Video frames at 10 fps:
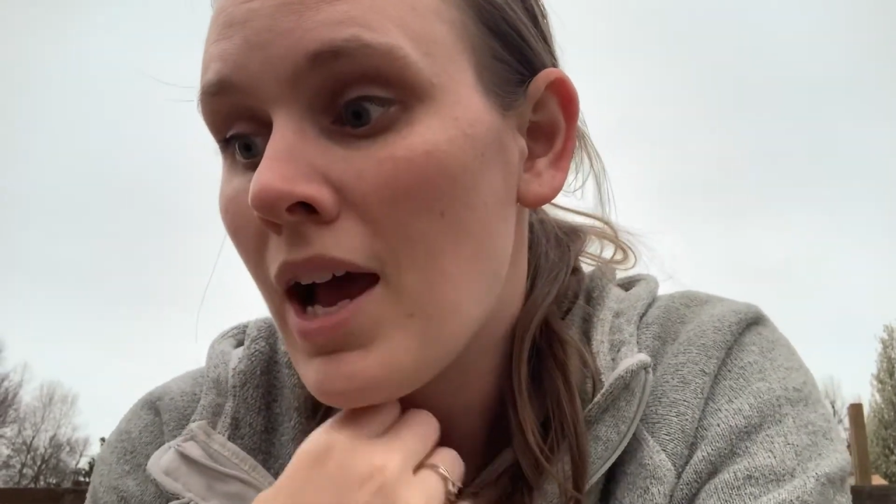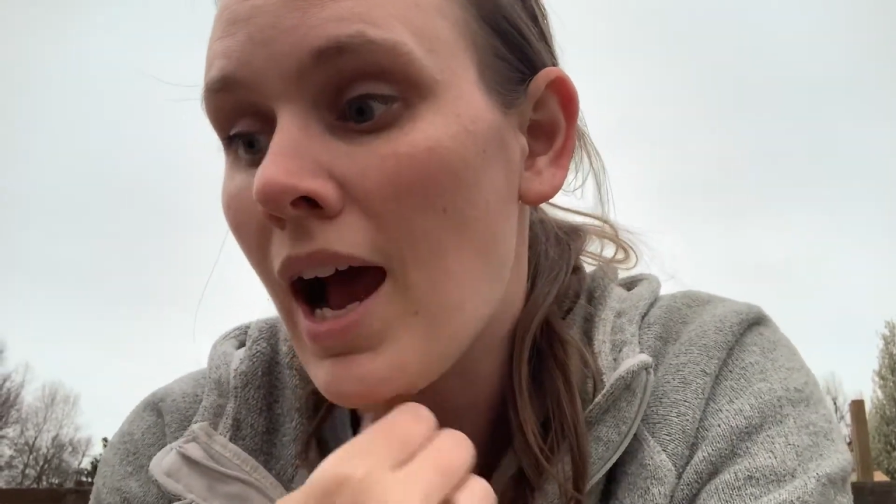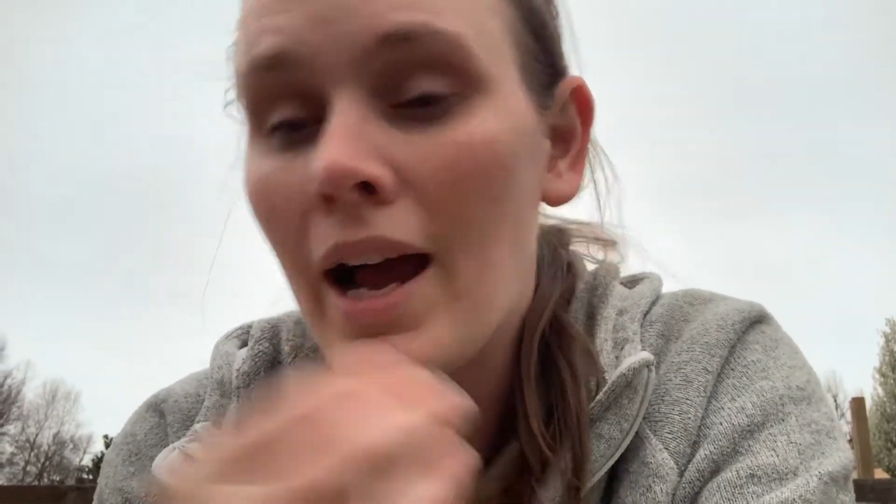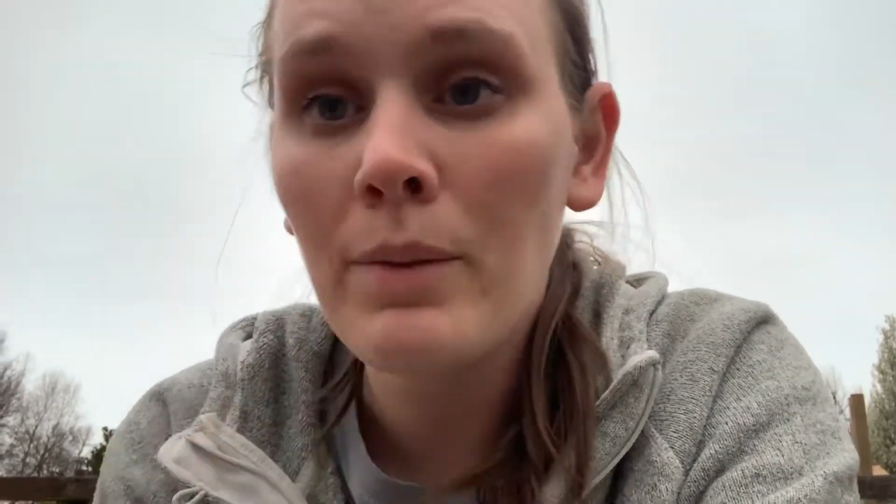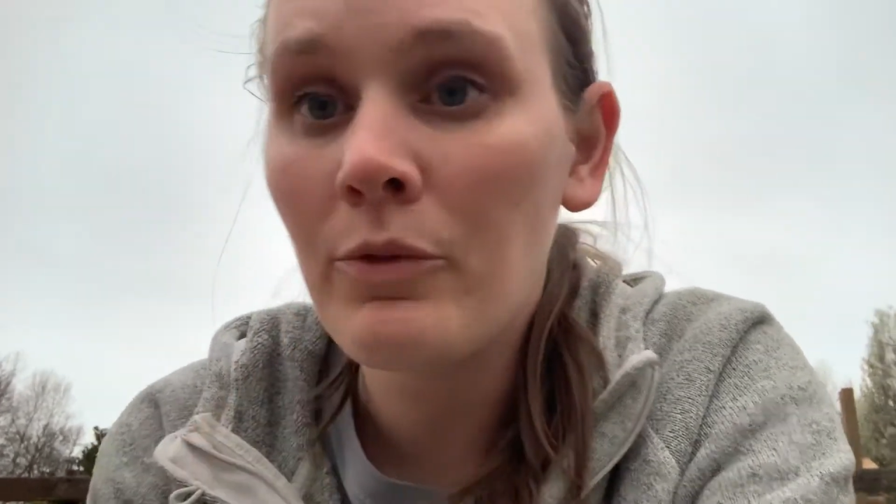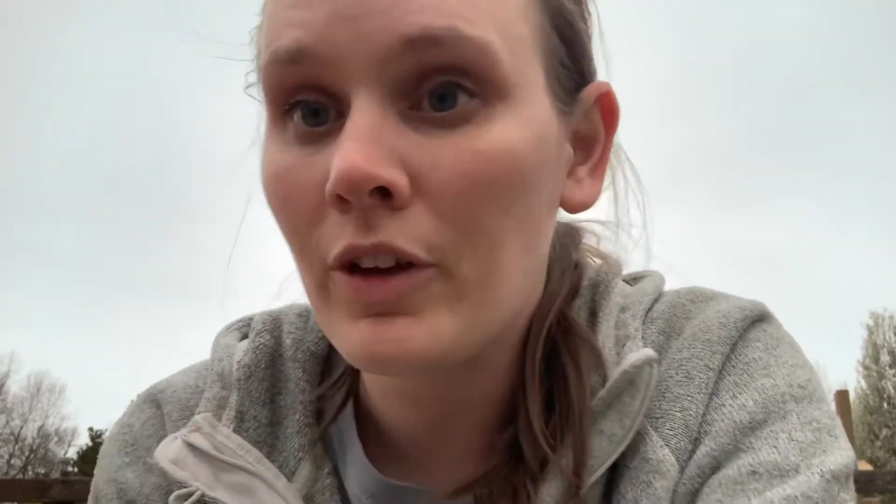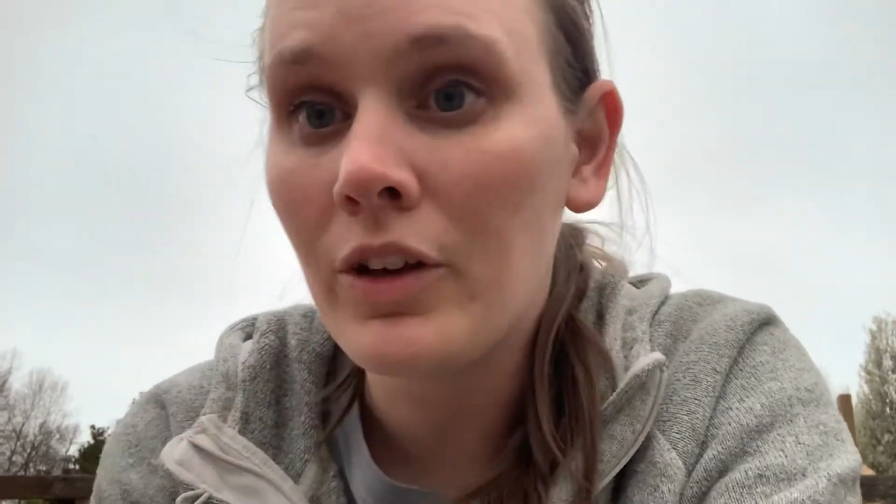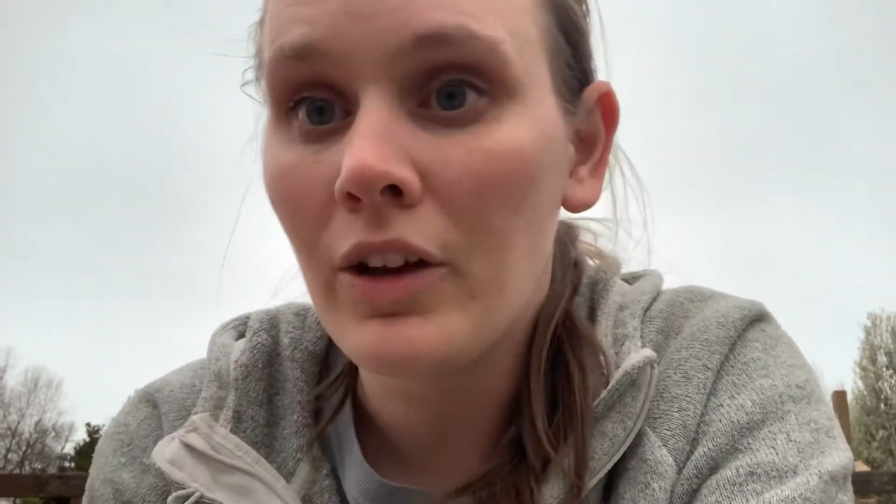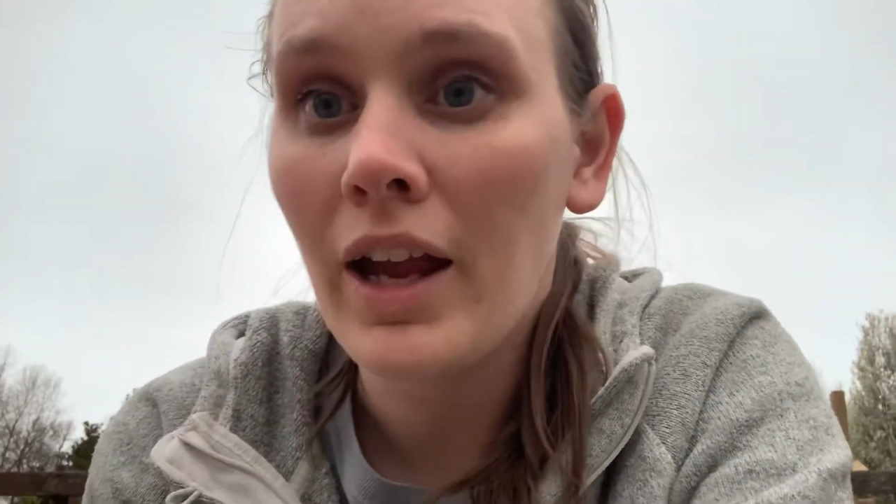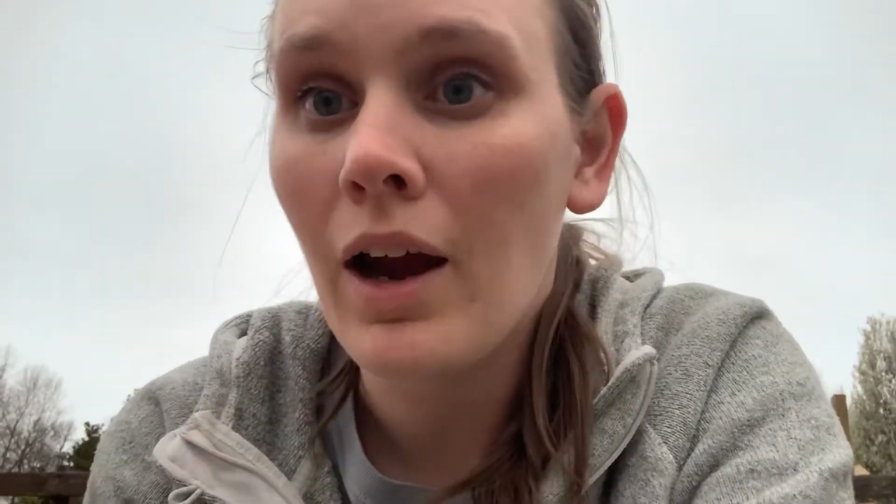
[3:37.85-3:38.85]
I'm
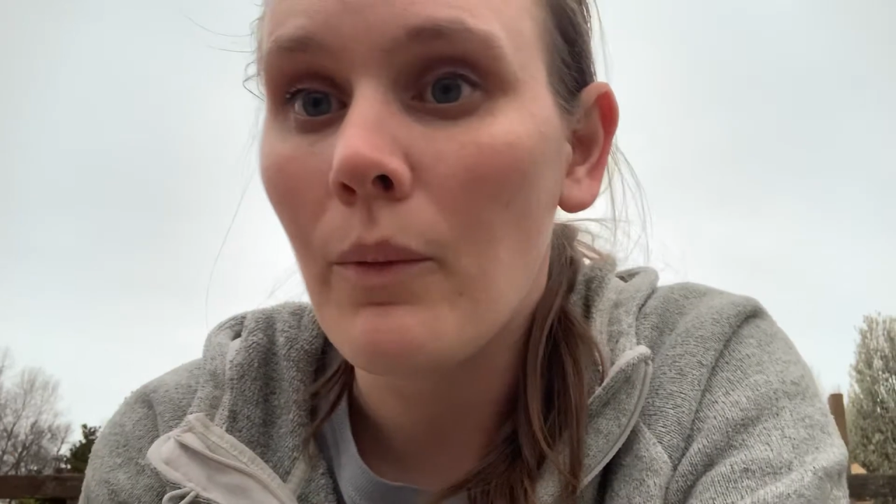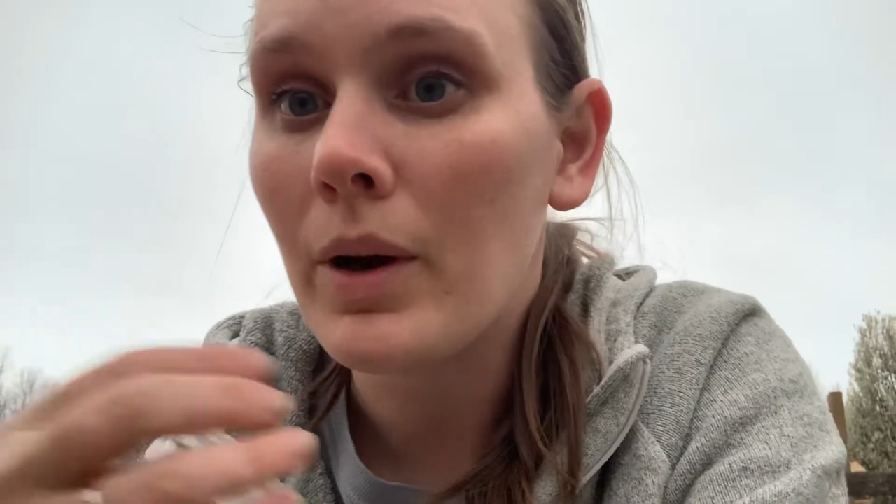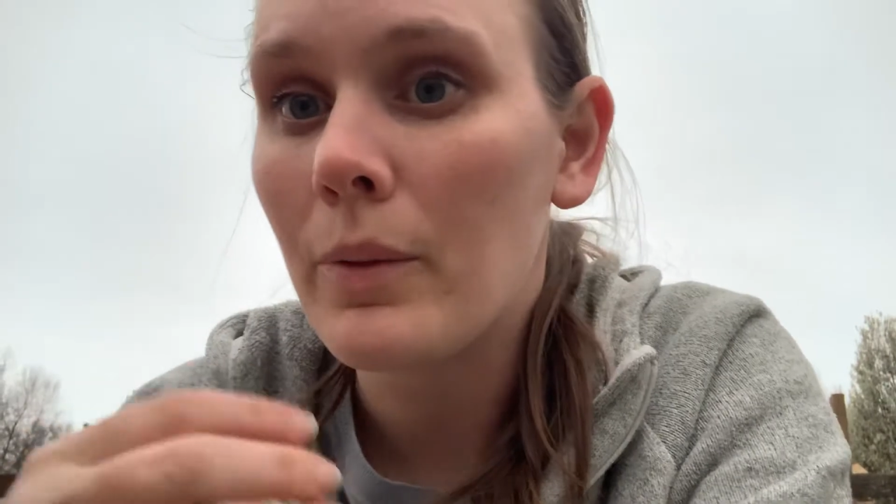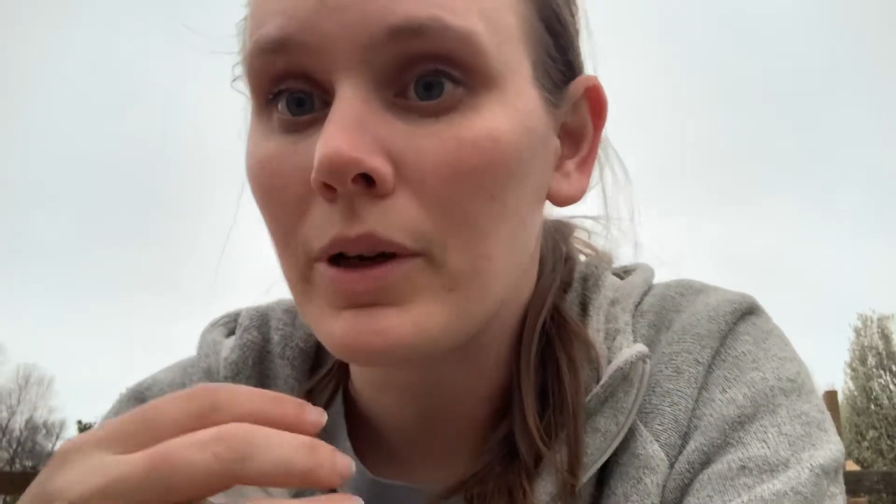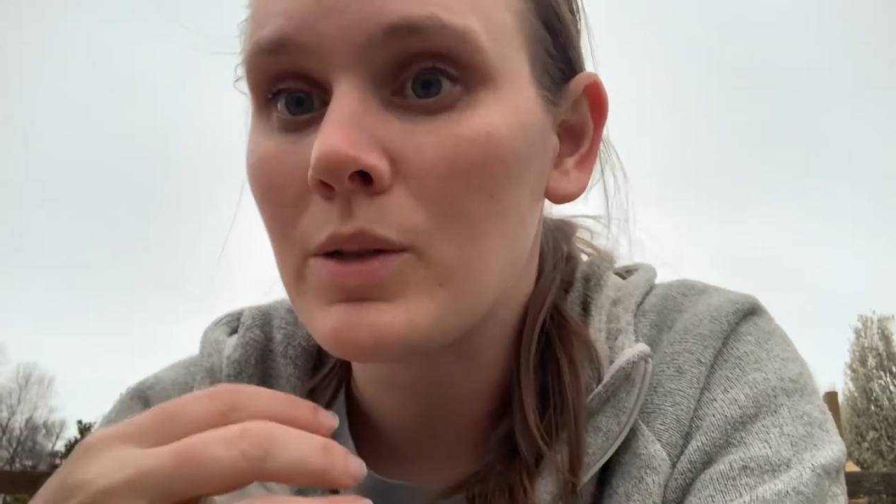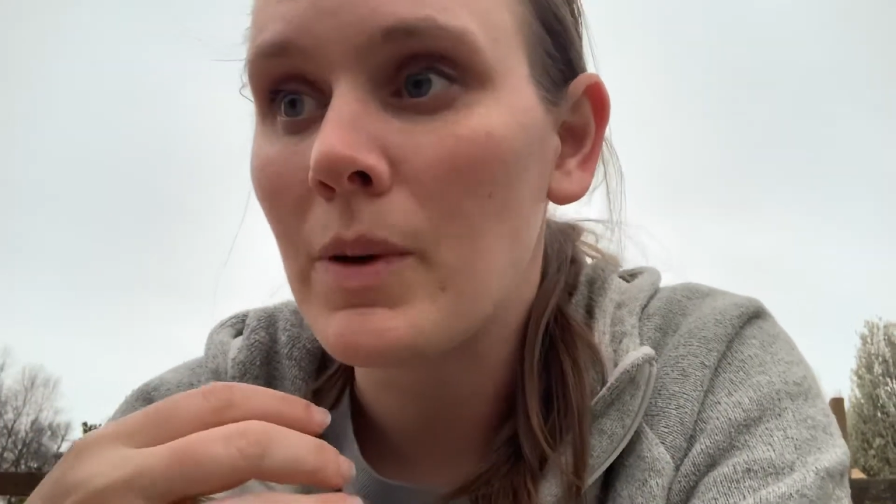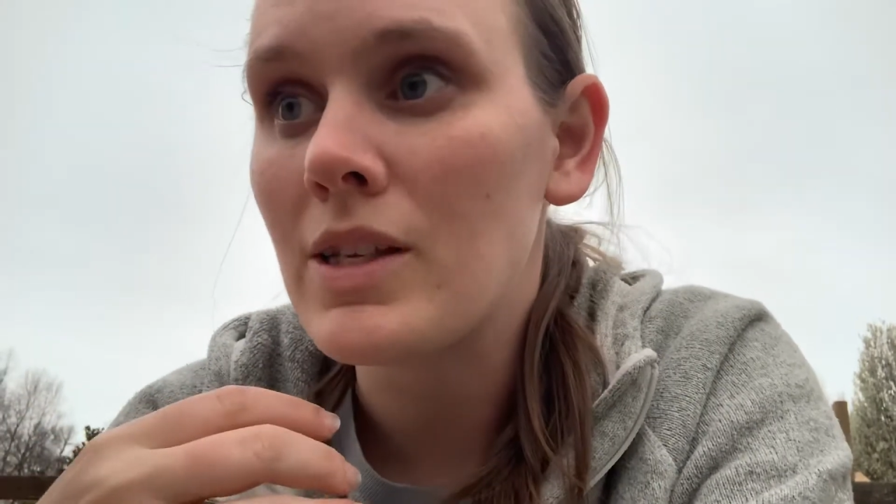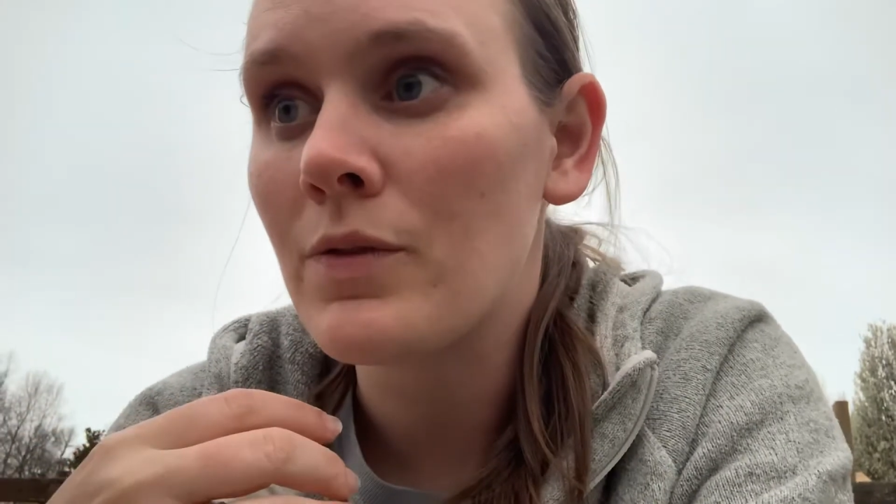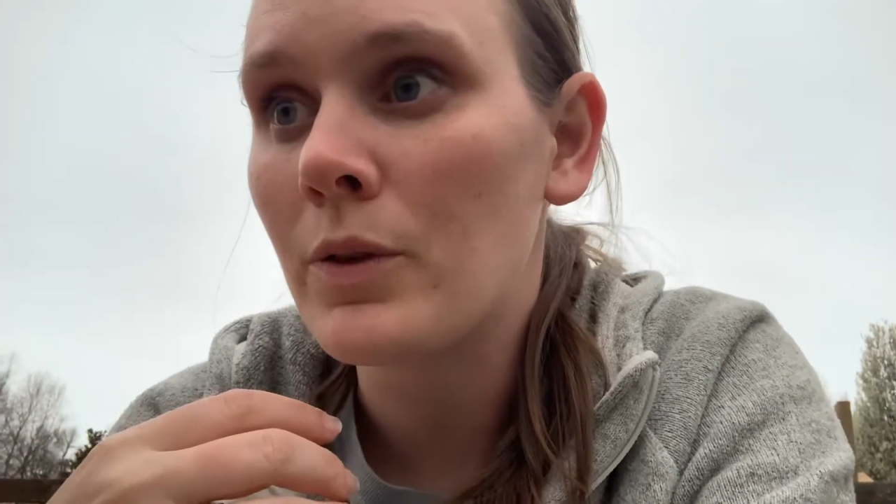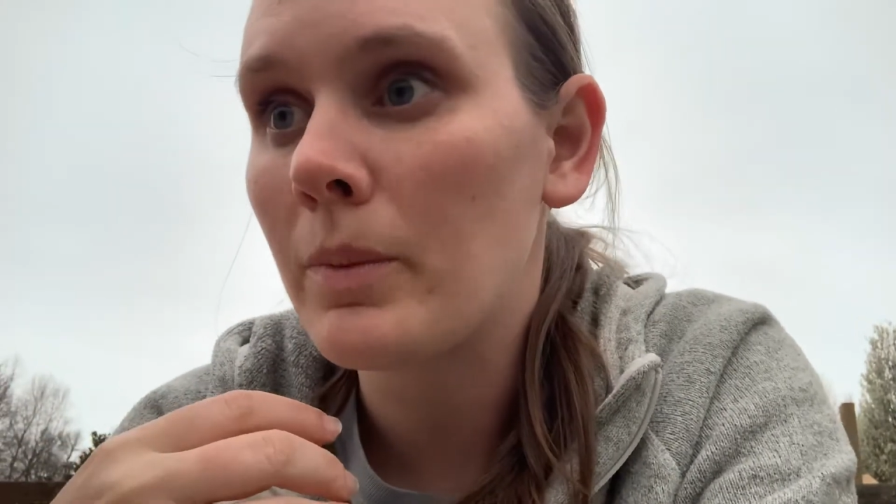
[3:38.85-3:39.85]
figuring out what works
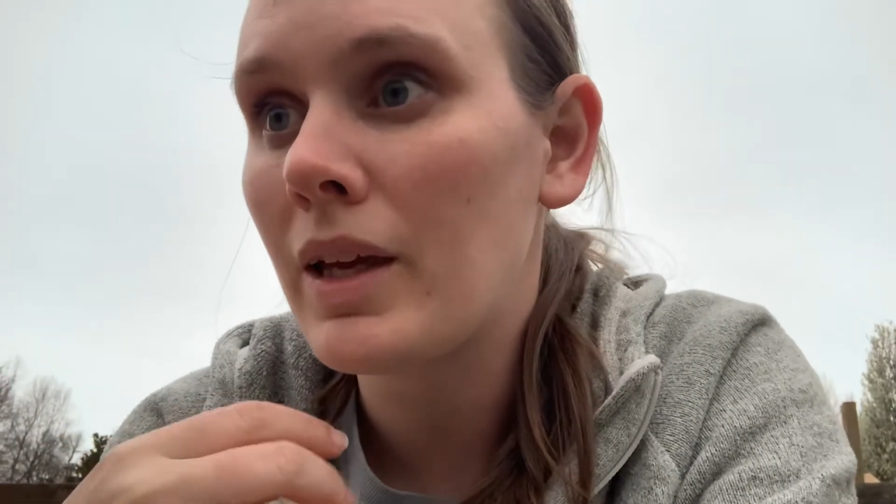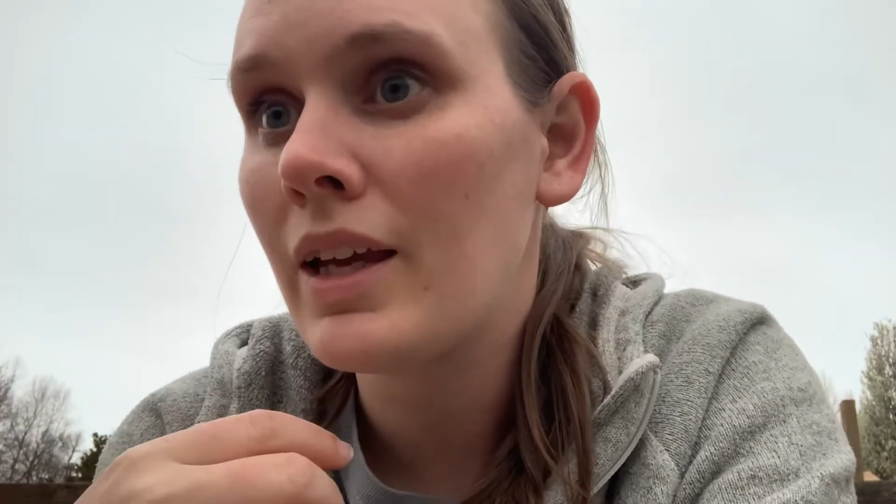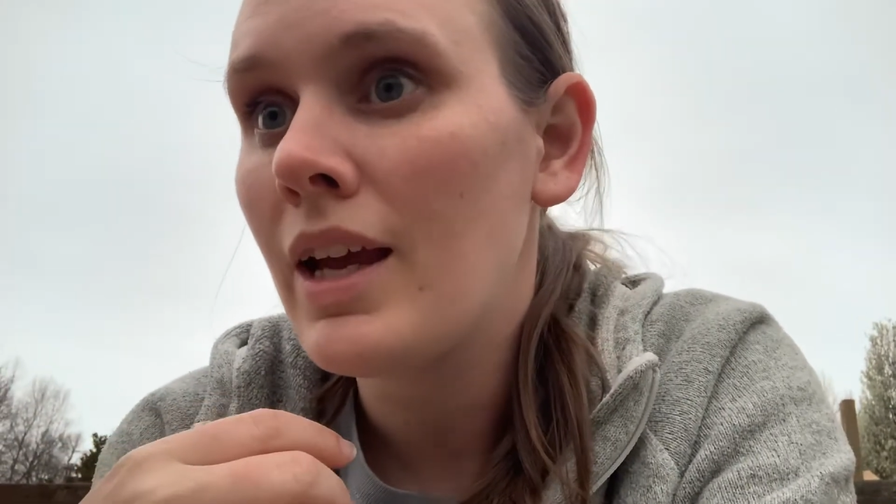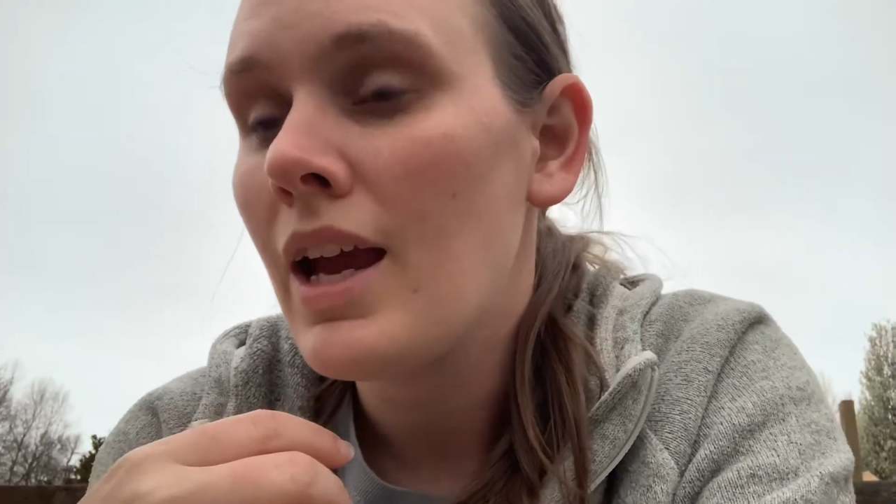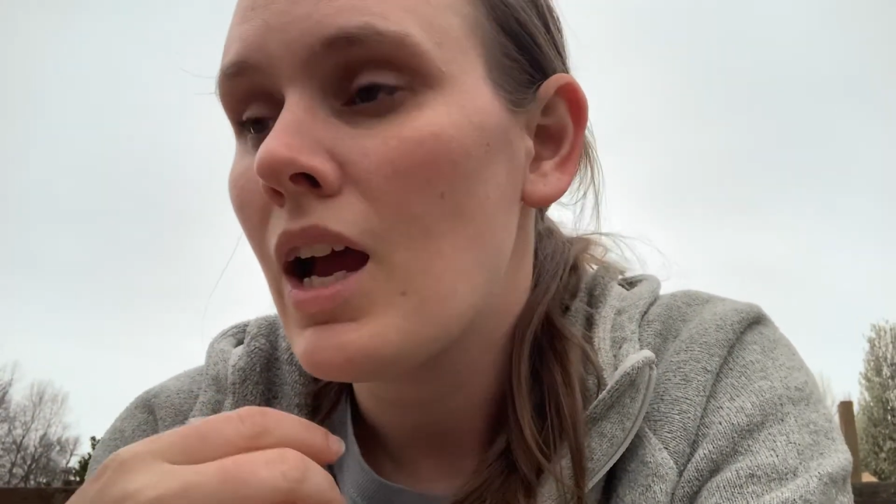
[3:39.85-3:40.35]
best for me.